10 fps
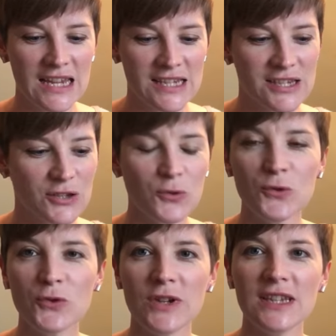
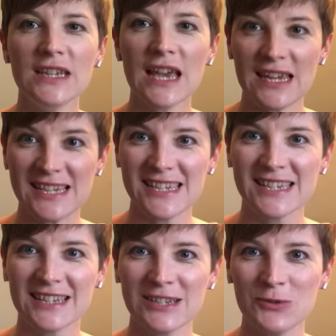So yes,
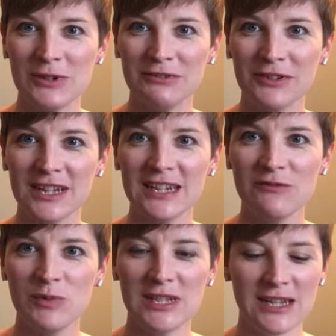that's quite funny.
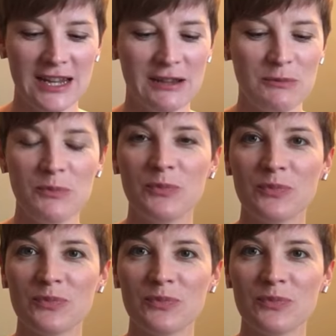I've been